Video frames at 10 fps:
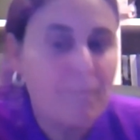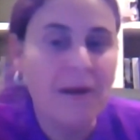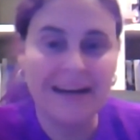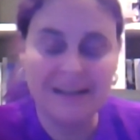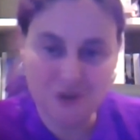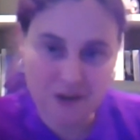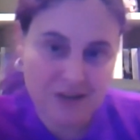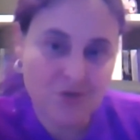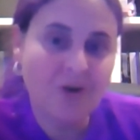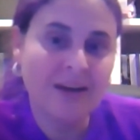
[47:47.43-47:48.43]
but
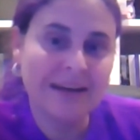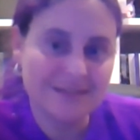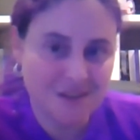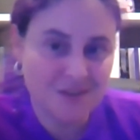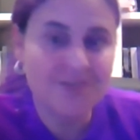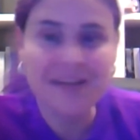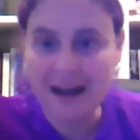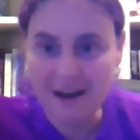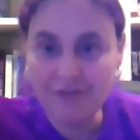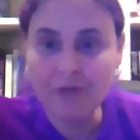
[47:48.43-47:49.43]
international organizations
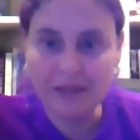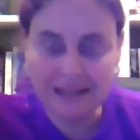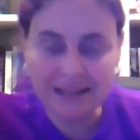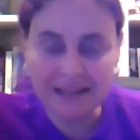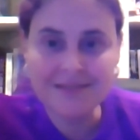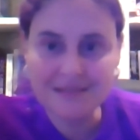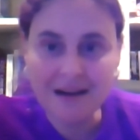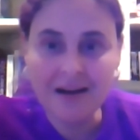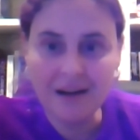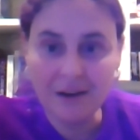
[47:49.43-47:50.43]
have released
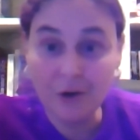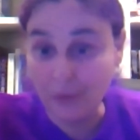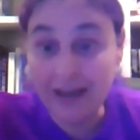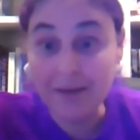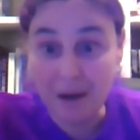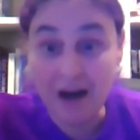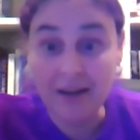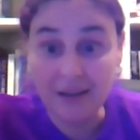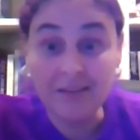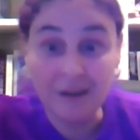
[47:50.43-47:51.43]
a great
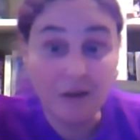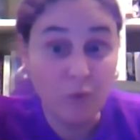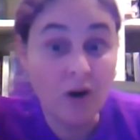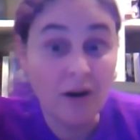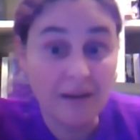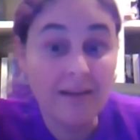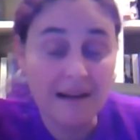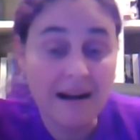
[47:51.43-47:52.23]
body of work.